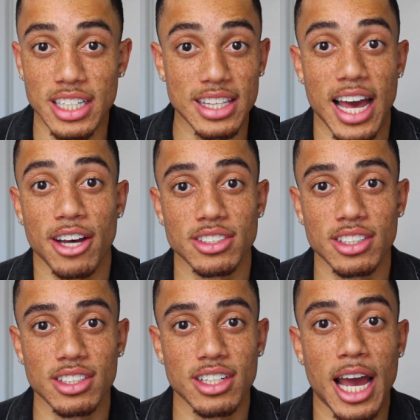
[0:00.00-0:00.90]
ten
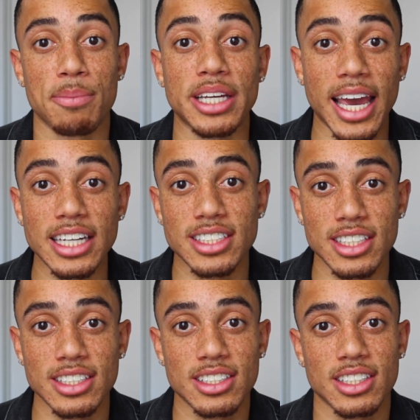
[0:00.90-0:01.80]
thousand
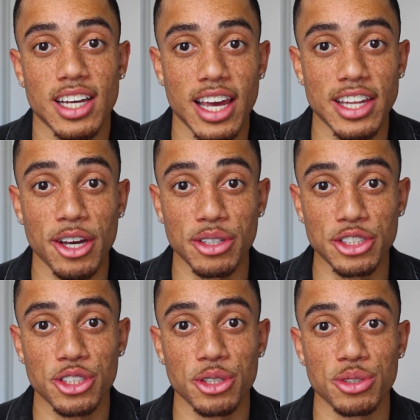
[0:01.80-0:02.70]
applications, and they only
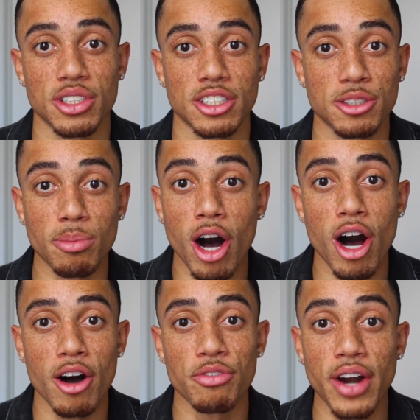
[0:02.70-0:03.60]
choose a
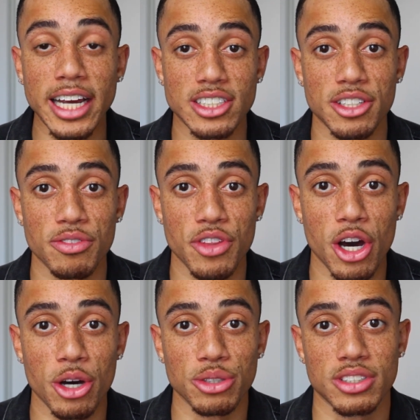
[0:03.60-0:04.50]
small fraction of
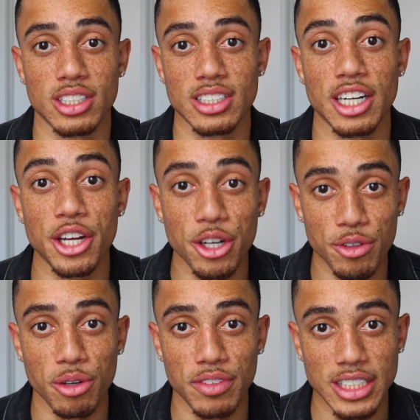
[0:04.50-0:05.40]
those to send
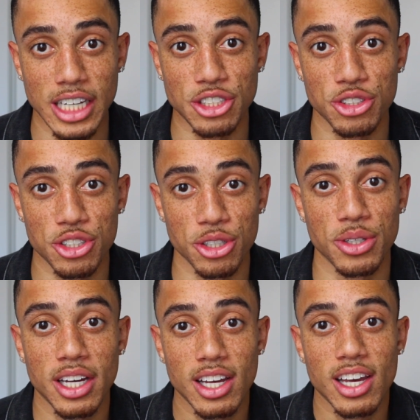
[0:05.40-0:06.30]
interview invitations to.
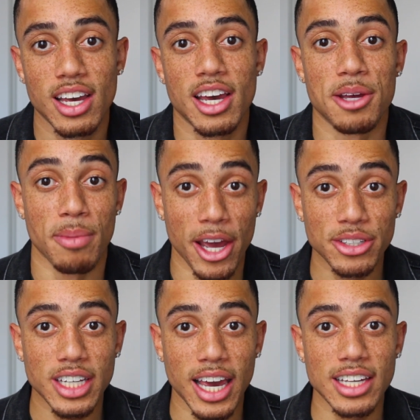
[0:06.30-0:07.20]
In
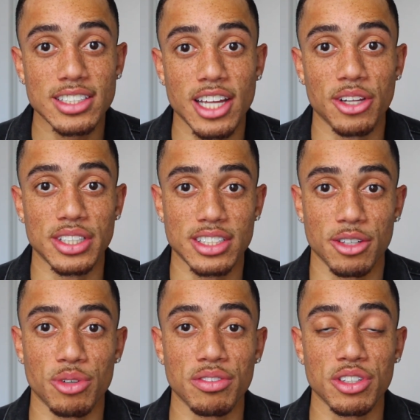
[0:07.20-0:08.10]
Mayo's case, they only
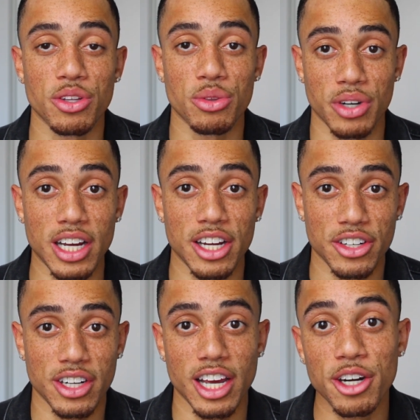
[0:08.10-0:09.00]
sent roughly three
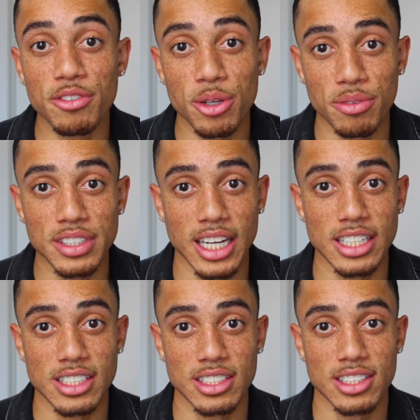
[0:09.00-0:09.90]
hundred interview
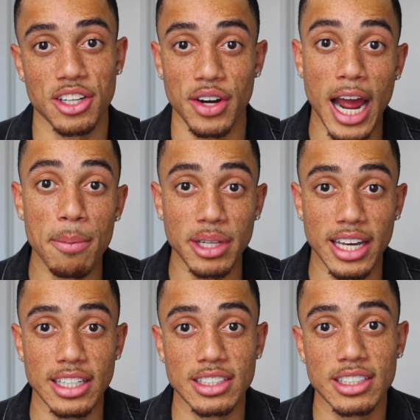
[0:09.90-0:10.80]
invitations to their
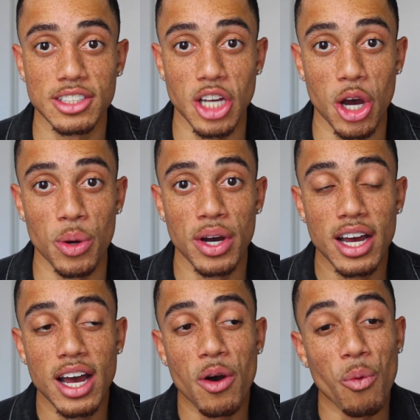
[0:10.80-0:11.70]
applicants, so
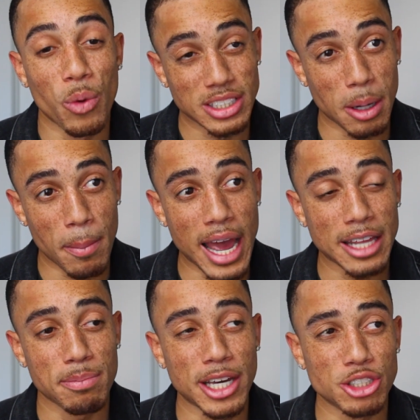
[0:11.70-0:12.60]
wasn't a
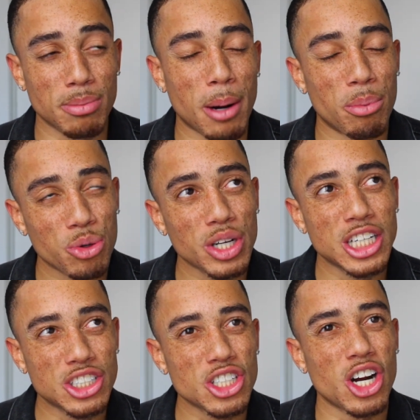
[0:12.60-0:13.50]
math major, but I'm
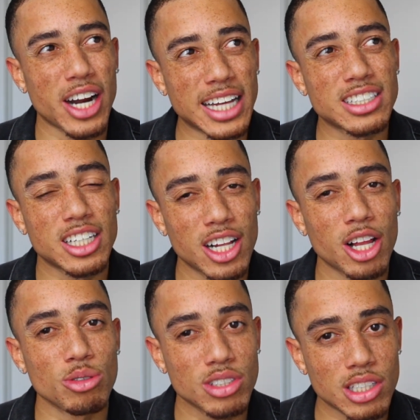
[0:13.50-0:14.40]
pretty sure that's
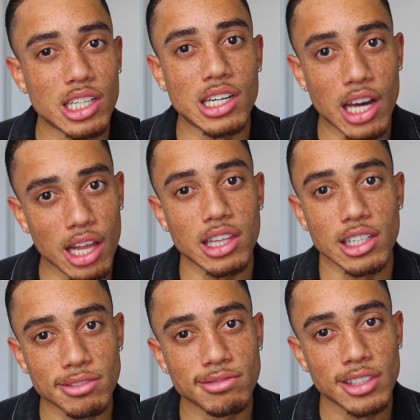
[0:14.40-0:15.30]
close to nothing.